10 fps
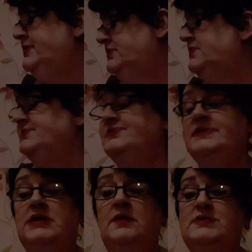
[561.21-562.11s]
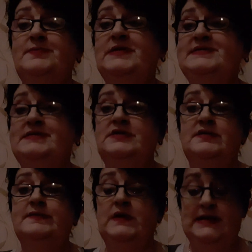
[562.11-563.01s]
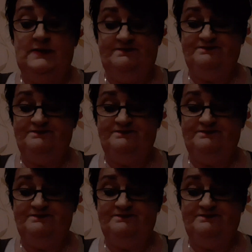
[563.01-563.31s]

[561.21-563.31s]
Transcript: another thing I was missing as well,